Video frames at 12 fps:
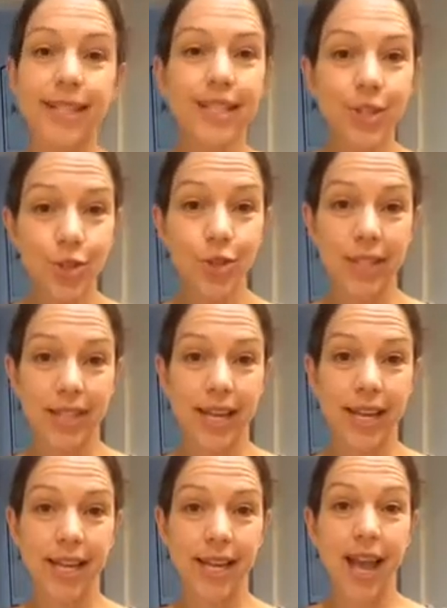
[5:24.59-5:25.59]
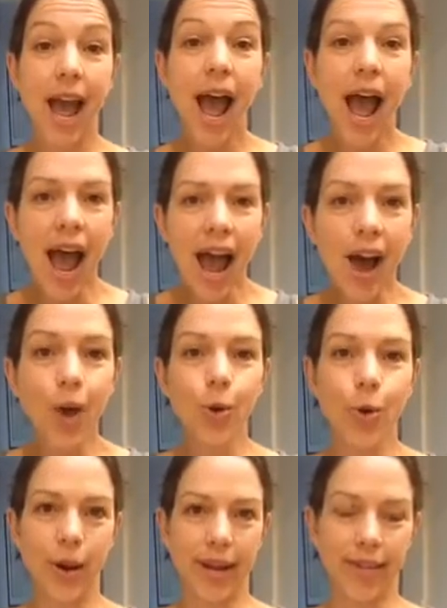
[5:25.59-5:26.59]
Did you see how
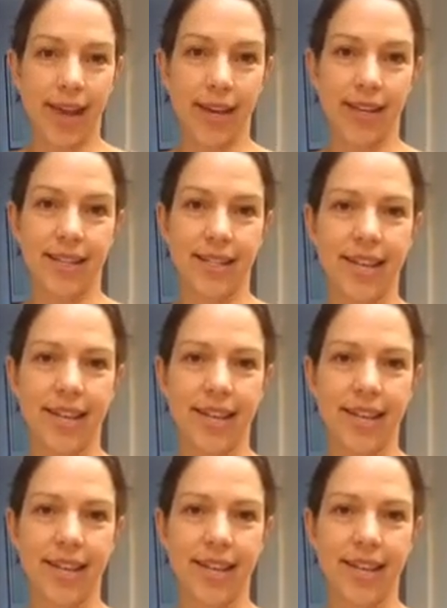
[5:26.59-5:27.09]
quick that is?